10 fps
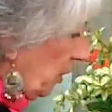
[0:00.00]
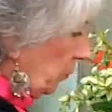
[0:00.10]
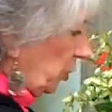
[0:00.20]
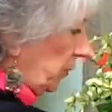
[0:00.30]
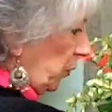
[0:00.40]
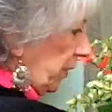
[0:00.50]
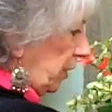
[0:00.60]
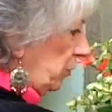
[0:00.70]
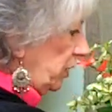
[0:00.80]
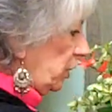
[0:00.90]
I'll pull them
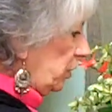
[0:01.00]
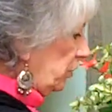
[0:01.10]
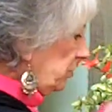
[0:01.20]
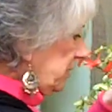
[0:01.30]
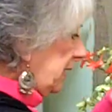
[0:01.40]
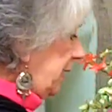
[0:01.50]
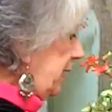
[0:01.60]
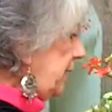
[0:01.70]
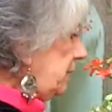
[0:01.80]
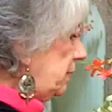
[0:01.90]
around on the other
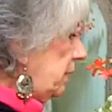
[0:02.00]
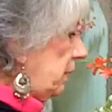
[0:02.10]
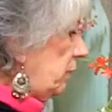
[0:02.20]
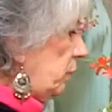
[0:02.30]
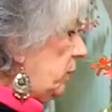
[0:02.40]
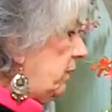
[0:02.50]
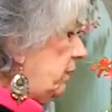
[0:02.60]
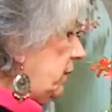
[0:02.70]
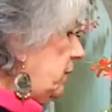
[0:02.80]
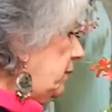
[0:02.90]
side of one
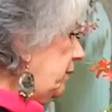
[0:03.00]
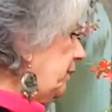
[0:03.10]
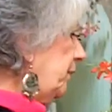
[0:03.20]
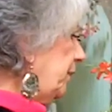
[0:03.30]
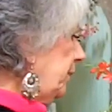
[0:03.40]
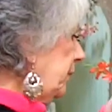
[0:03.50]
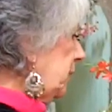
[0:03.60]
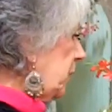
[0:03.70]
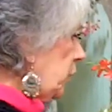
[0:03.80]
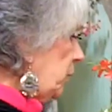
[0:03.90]
of the
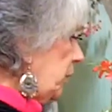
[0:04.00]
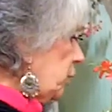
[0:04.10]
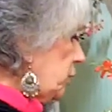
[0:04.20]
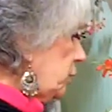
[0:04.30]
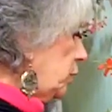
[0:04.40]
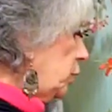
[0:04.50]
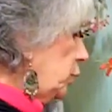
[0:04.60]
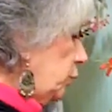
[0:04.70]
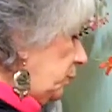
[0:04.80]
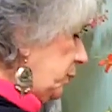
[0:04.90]
Deco Mesh
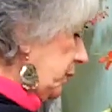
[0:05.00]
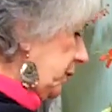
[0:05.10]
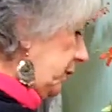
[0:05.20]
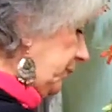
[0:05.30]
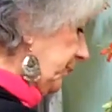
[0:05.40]
loops.